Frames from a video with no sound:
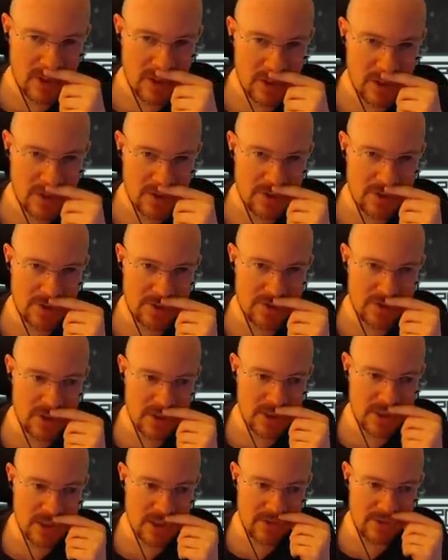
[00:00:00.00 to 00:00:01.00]
Is
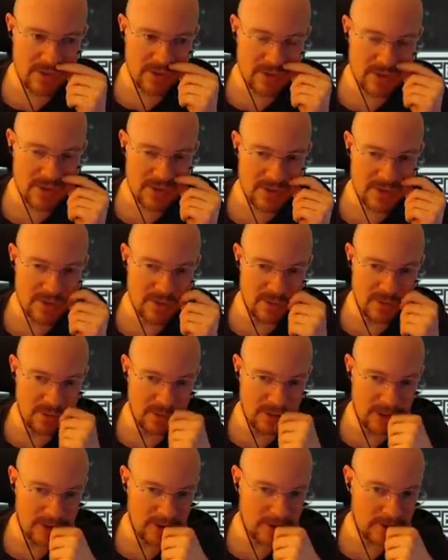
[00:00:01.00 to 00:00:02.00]
Distrust ever a
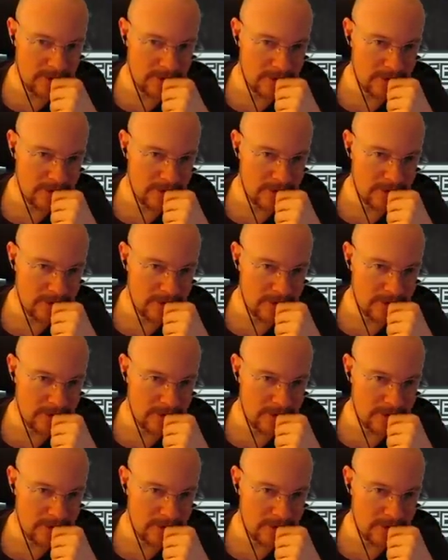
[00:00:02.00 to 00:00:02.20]
store?